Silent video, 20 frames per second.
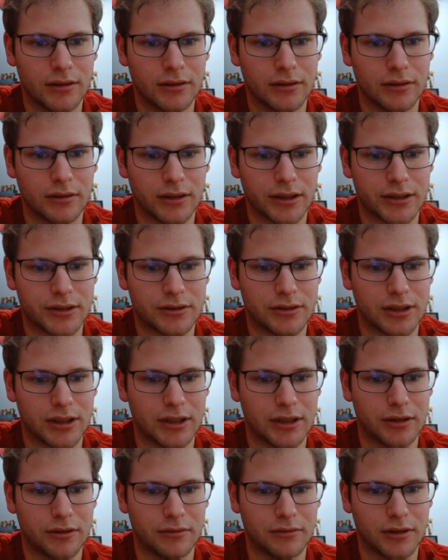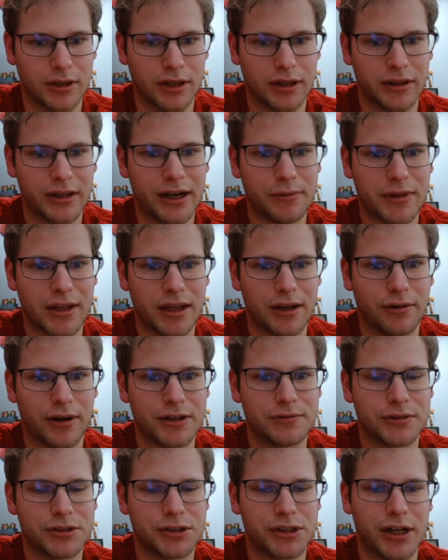Let's see. I'm going to lead out with a
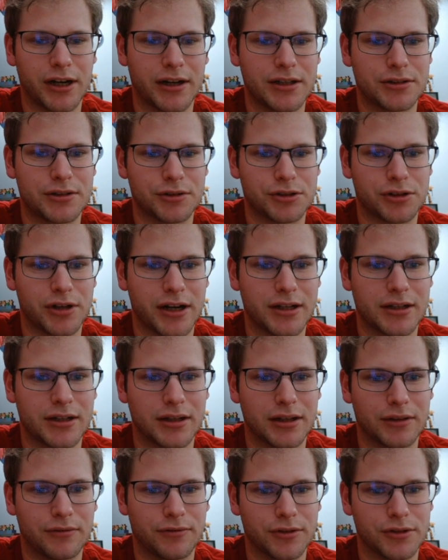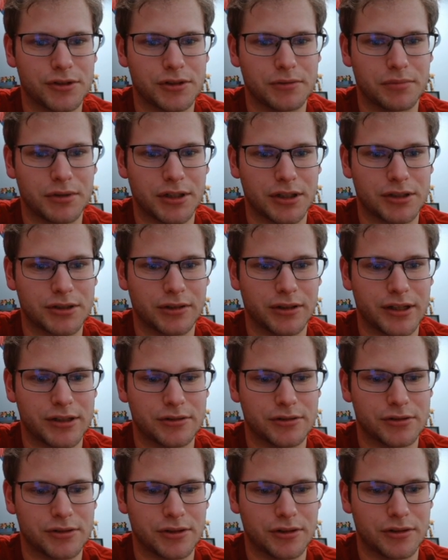Graceful Charity, so trying to dig for some potential
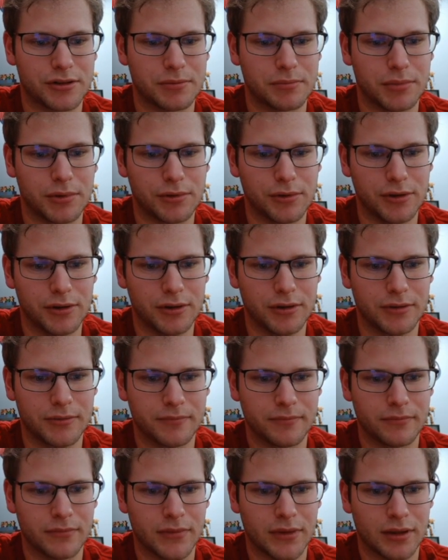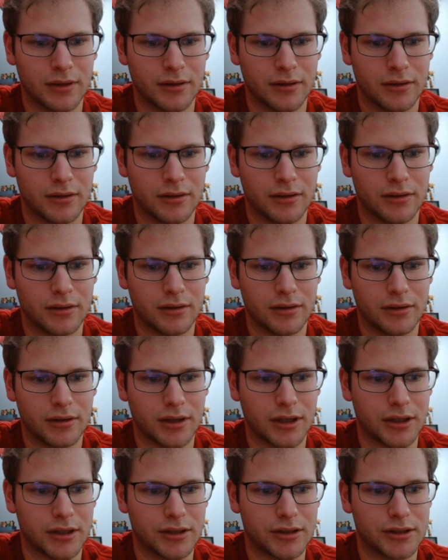answers to this board. I'm
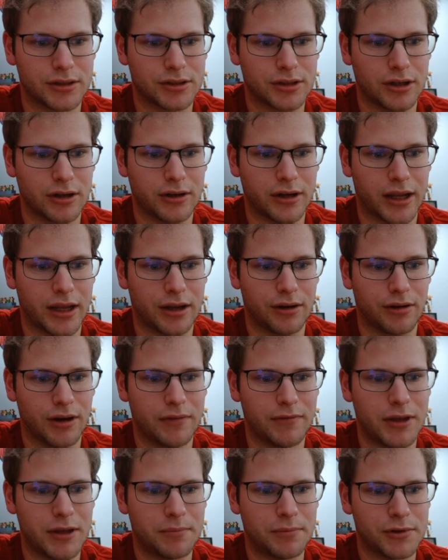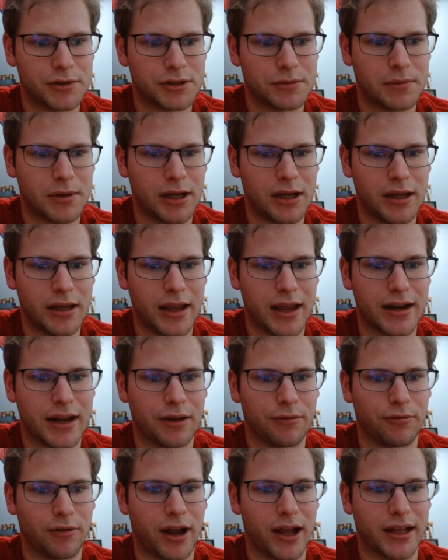going to discard a Gravekeeper Spy and a
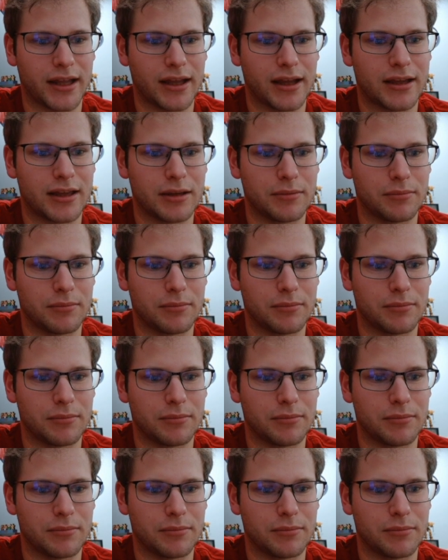Raigeki